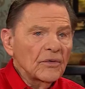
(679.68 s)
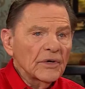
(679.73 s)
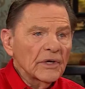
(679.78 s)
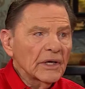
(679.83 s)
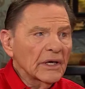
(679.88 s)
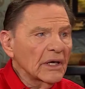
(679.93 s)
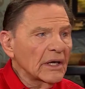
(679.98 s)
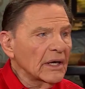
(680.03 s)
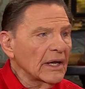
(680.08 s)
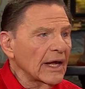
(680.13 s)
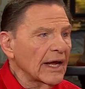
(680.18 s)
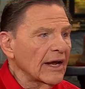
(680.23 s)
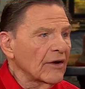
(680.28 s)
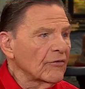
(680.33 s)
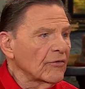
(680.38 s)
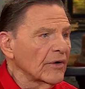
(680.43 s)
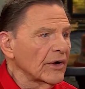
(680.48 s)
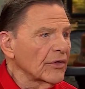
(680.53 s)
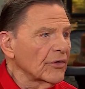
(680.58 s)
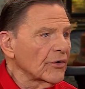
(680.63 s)
want to get
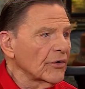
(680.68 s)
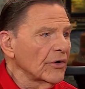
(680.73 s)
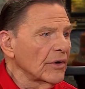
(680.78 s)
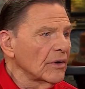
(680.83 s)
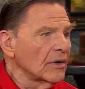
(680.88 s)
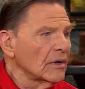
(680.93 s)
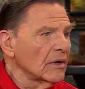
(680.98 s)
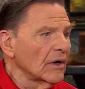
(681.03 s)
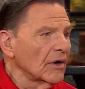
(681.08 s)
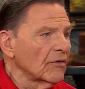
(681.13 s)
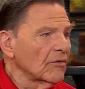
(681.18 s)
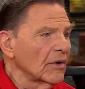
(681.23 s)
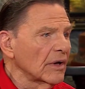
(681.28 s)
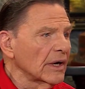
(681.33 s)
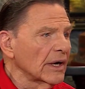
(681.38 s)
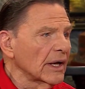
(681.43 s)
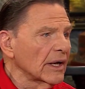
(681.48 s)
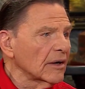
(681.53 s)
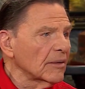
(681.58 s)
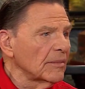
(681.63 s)
halfway through it and
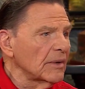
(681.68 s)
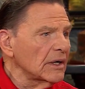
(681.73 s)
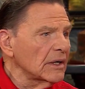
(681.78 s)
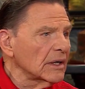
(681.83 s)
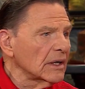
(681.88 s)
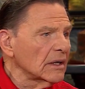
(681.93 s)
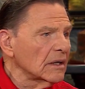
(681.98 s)
run out of money.